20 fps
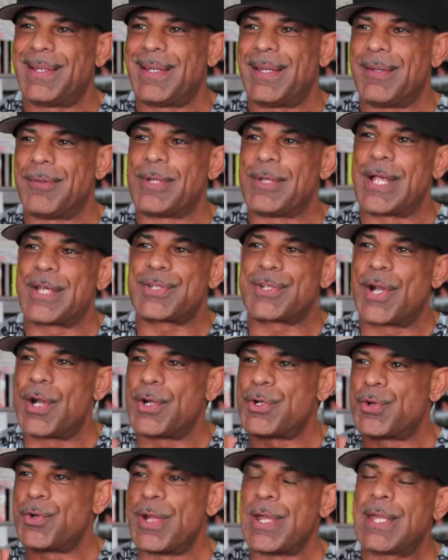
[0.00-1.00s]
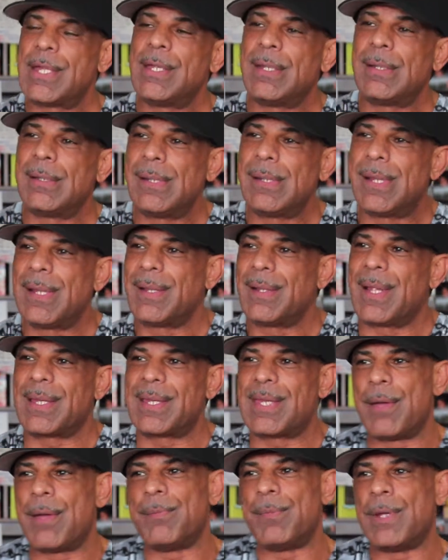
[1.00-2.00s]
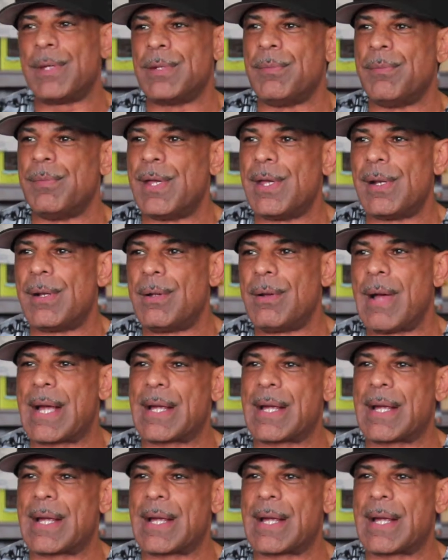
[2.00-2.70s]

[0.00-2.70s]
And when I started drinking, it kept me in the middle.